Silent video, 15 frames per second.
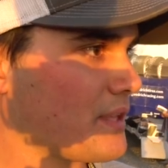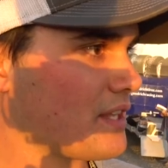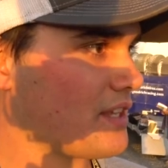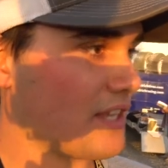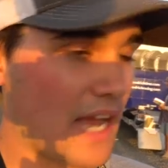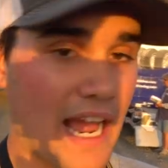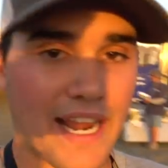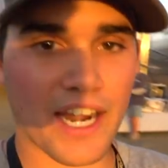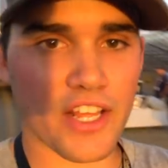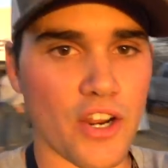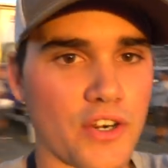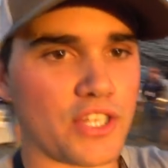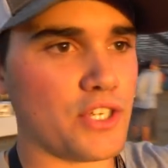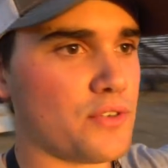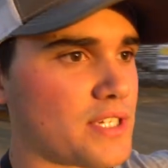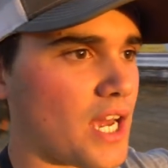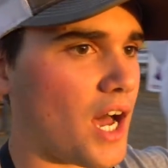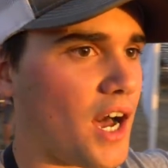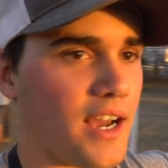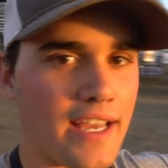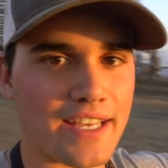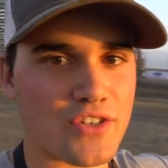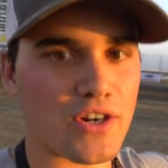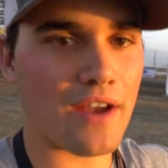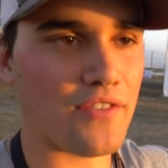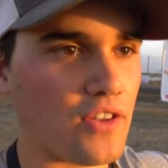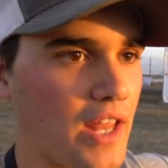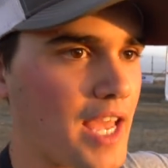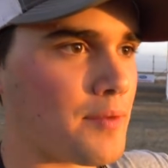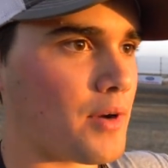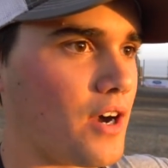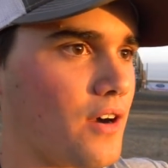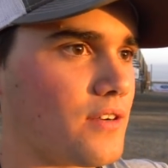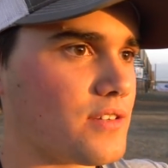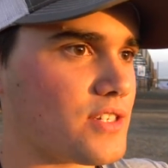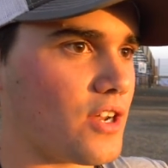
Yeah, I got to go to Utah and drive the Lambo.